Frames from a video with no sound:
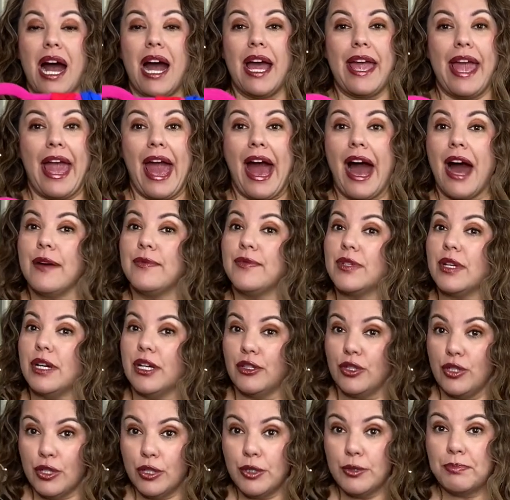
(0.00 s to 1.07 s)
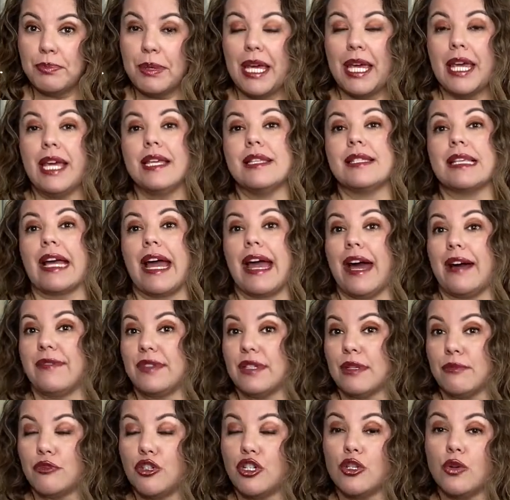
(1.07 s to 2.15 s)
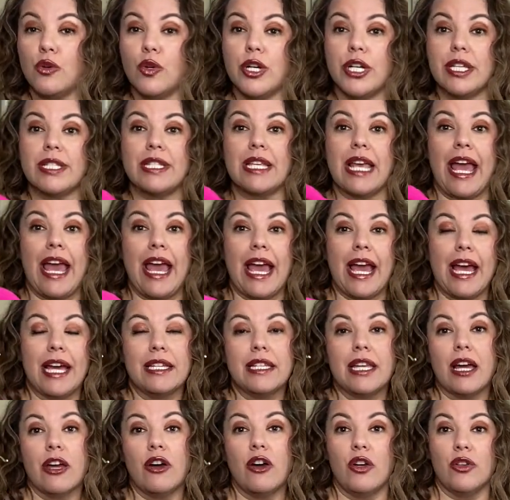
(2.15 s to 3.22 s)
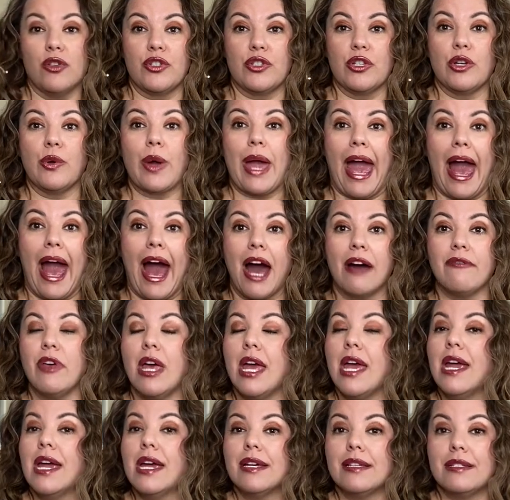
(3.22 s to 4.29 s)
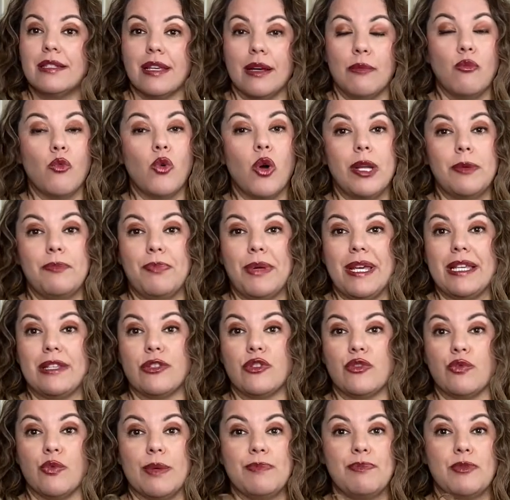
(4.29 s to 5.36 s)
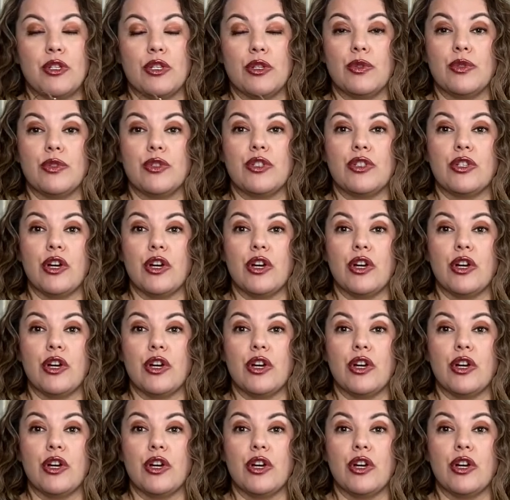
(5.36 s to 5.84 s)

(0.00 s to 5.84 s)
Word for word: I have a two-piece, I have some shorts, and I also have some one-piece swimsuits.